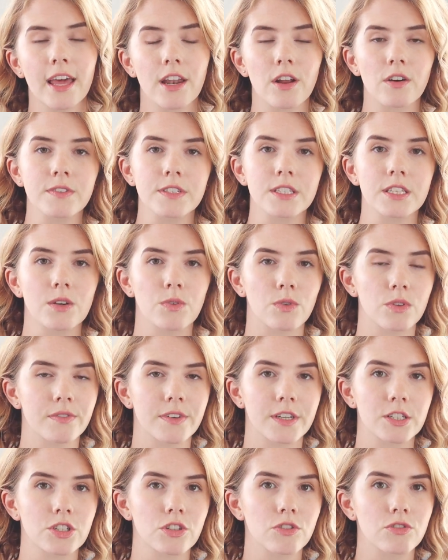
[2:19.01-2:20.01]
and obviously all
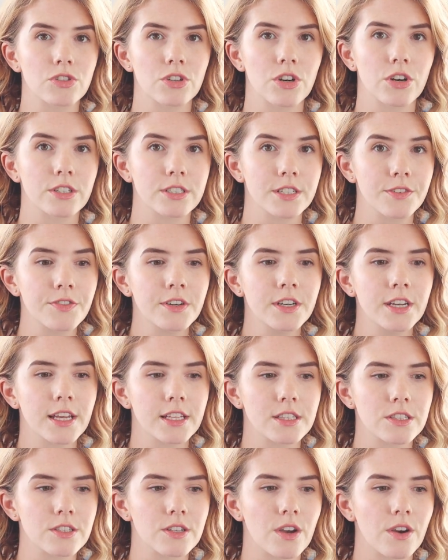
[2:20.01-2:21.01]
of our children are different.
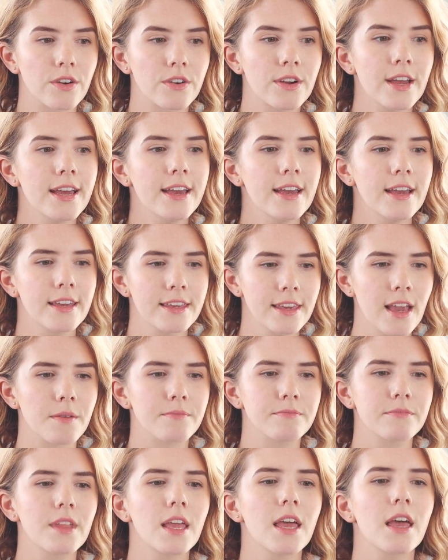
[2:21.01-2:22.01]
And so,
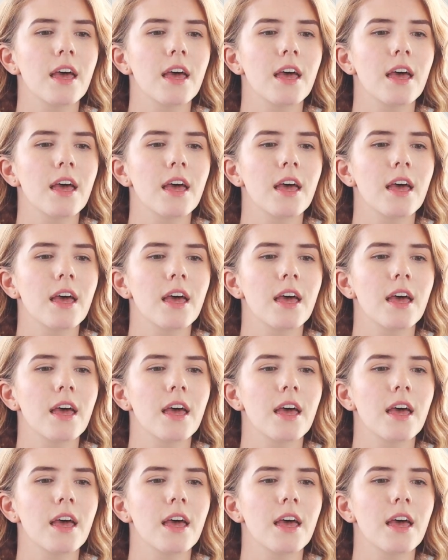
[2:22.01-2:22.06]
yeah,